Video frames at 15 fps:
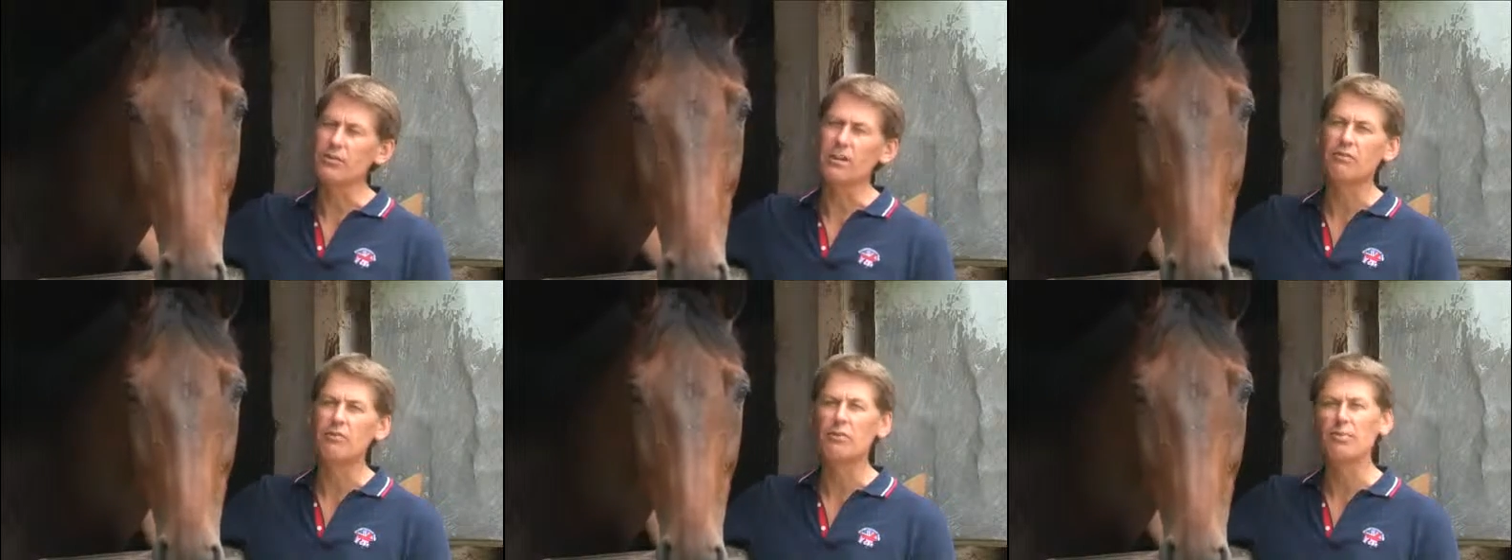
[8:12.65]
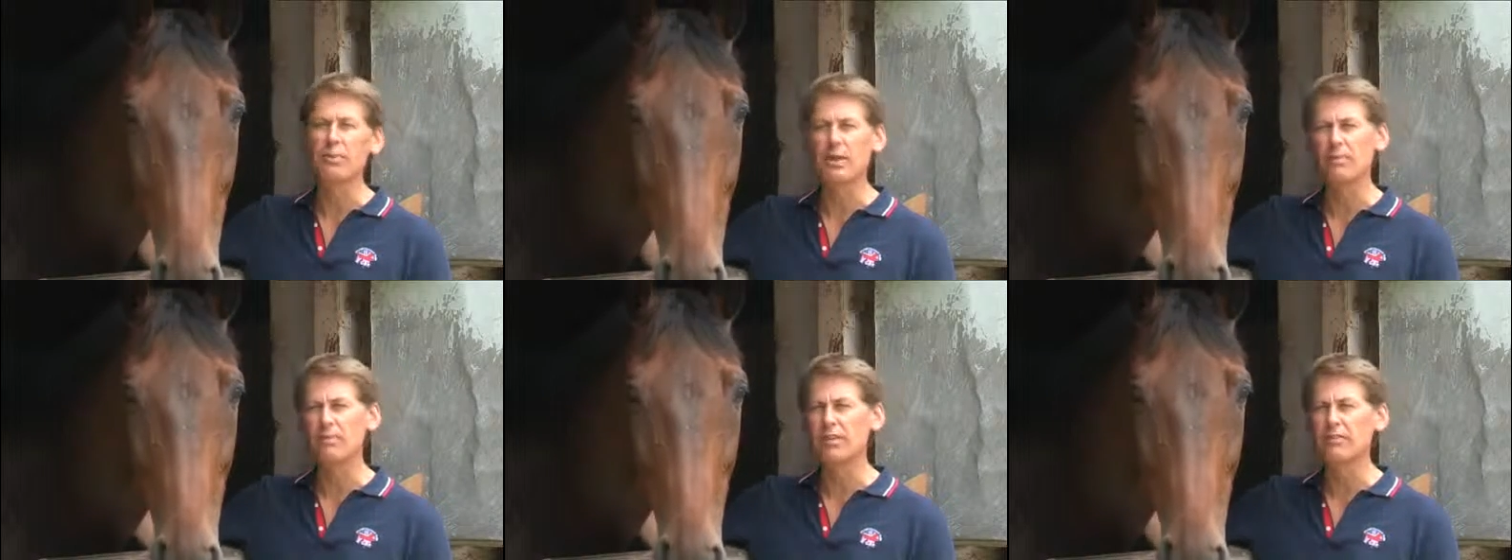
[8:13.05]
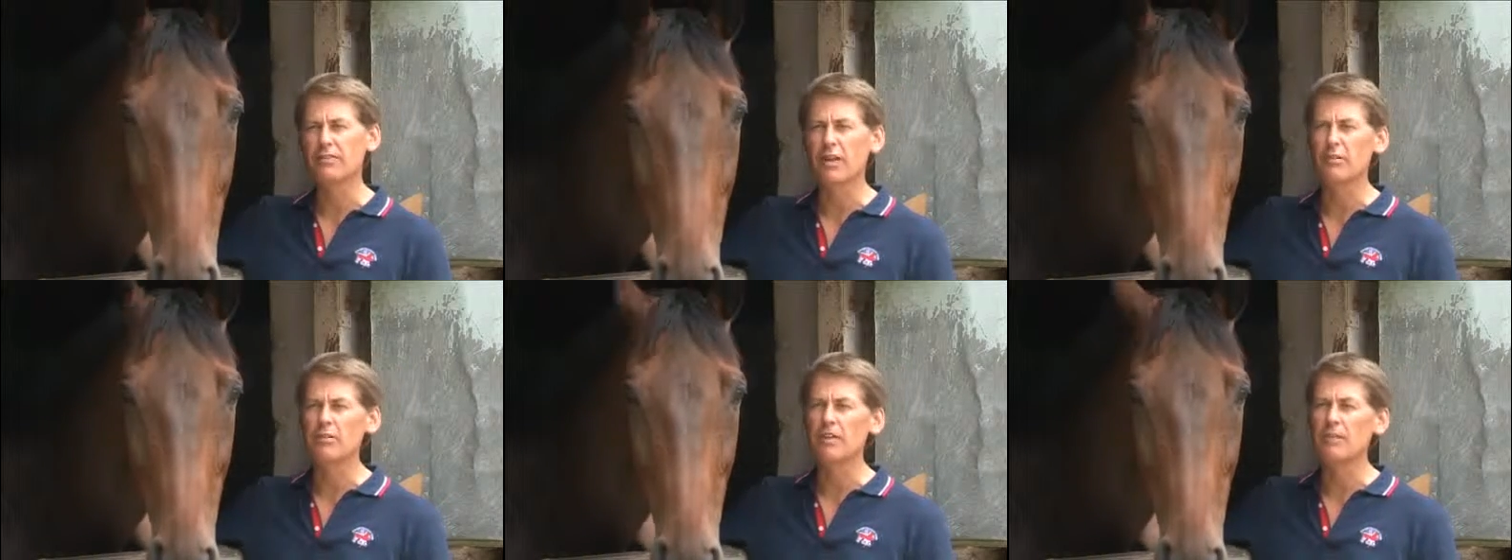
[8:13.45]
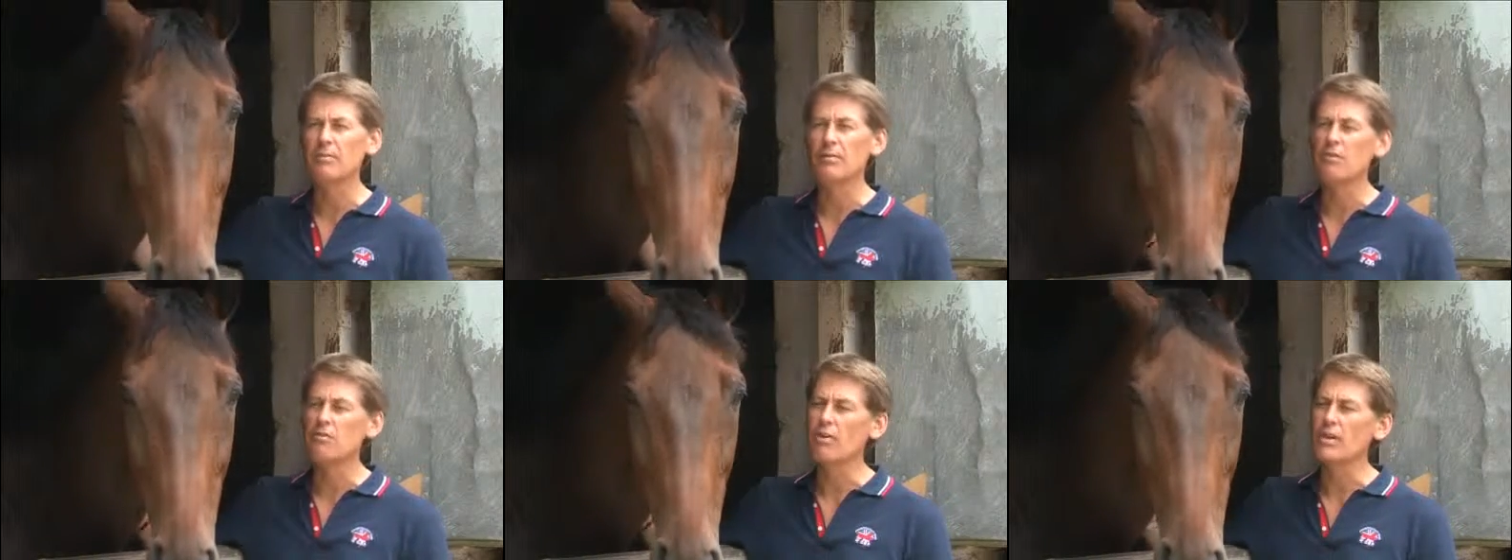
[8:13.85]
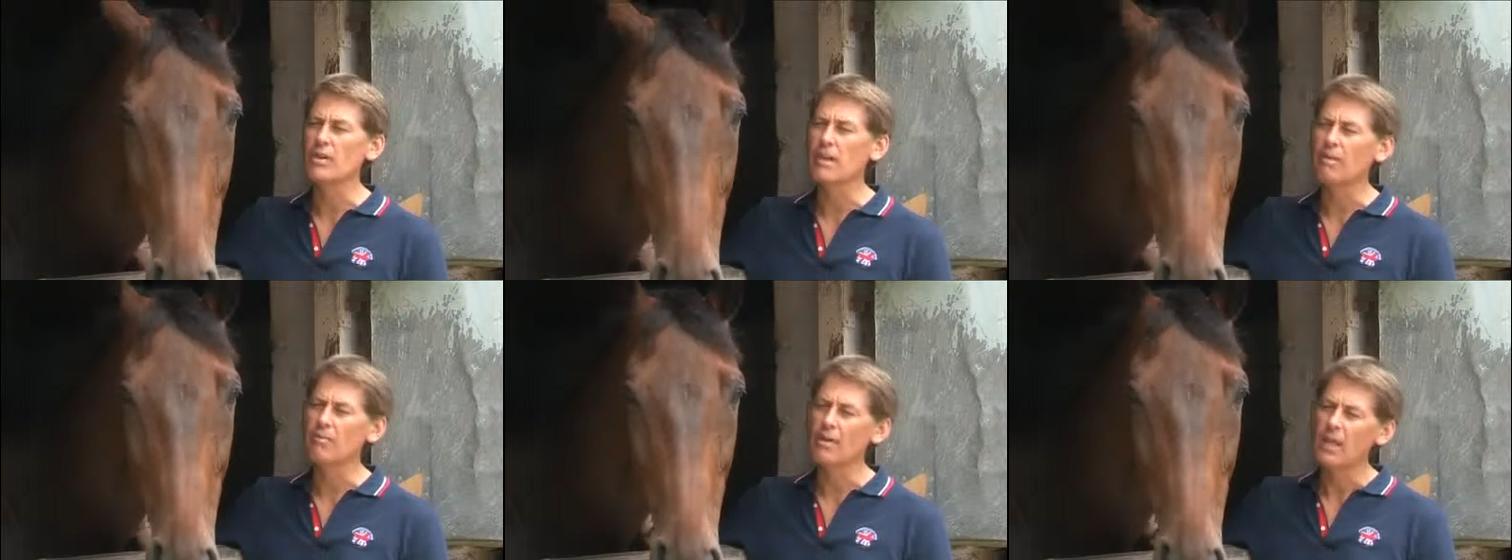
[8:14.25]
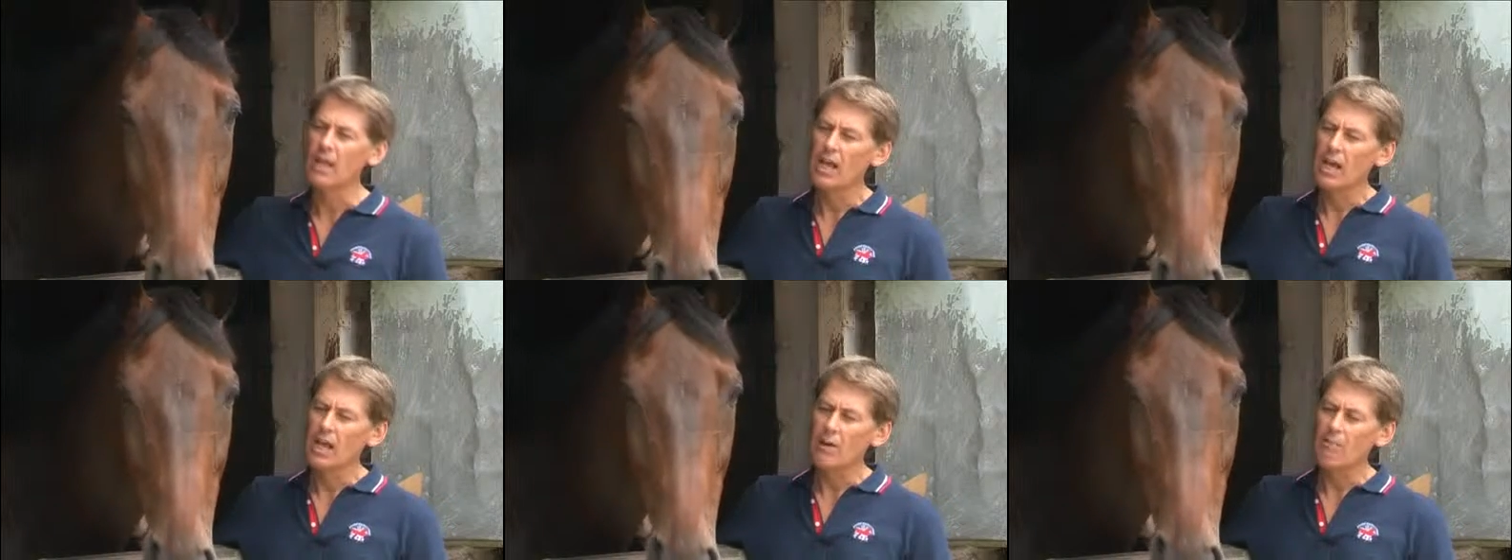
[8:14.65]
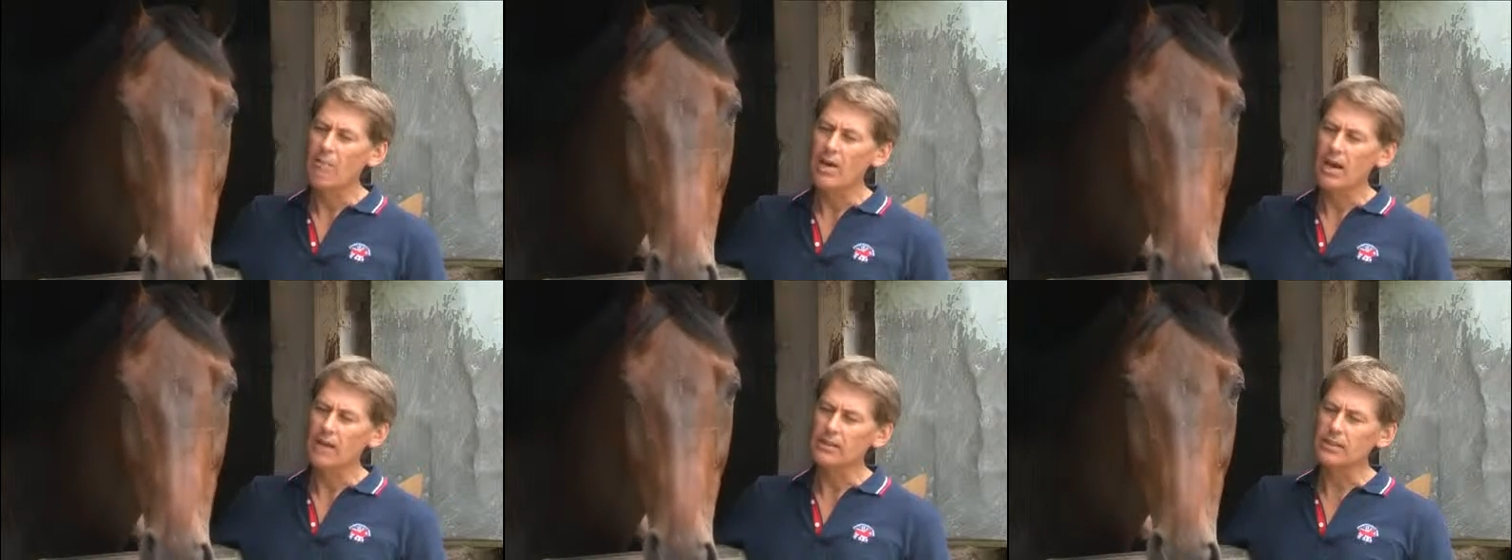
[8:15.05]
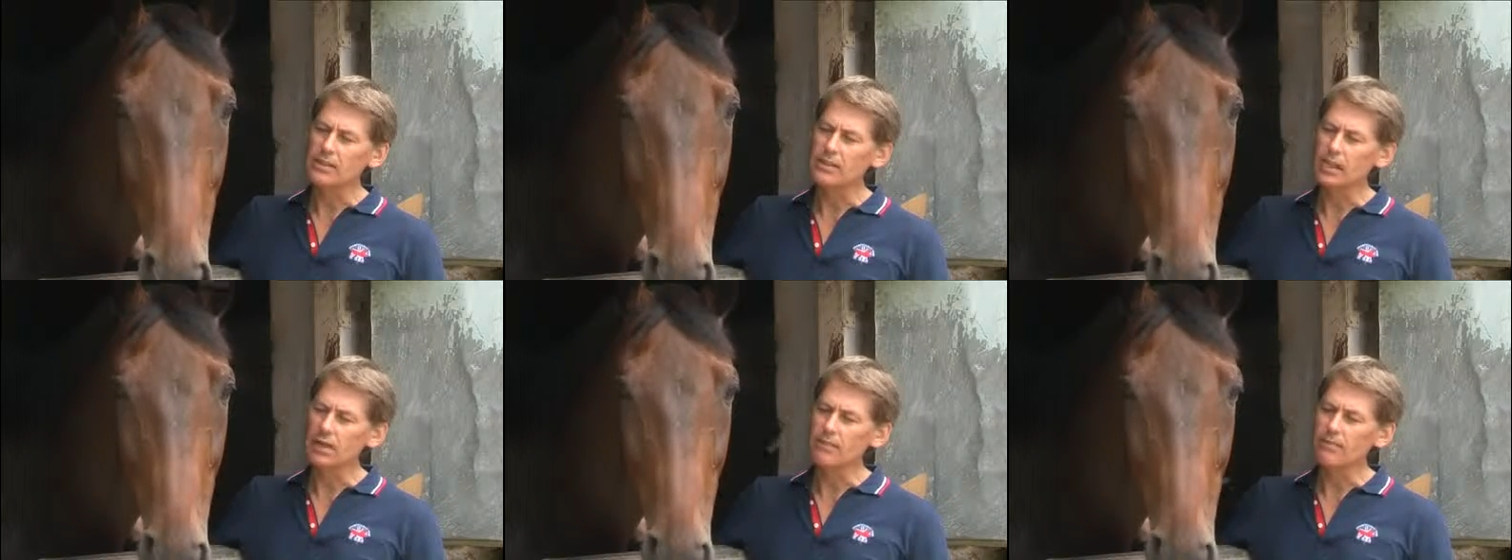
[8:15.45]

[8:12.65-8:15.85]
Several people have owned him and ridden him. But